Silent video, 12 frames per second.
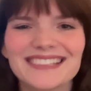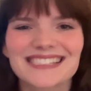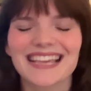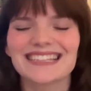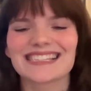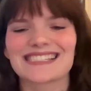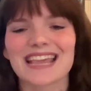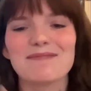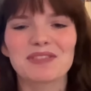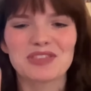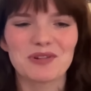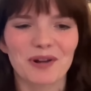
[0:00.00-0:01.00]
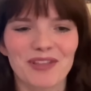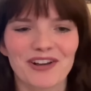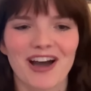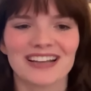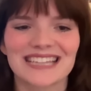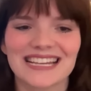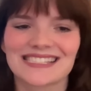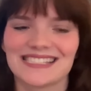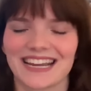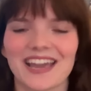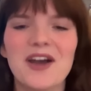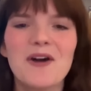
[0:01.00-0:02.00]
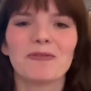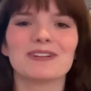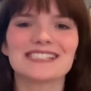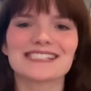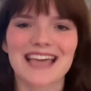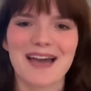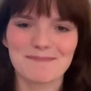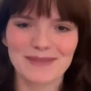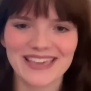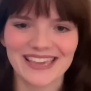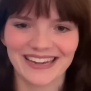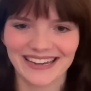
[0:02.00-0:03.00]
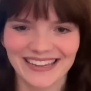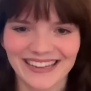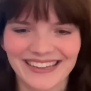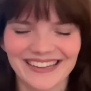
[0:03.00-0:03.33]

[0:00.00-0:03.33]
it's like the same with you don't look autistic. What does that yeah, mean? Yeah.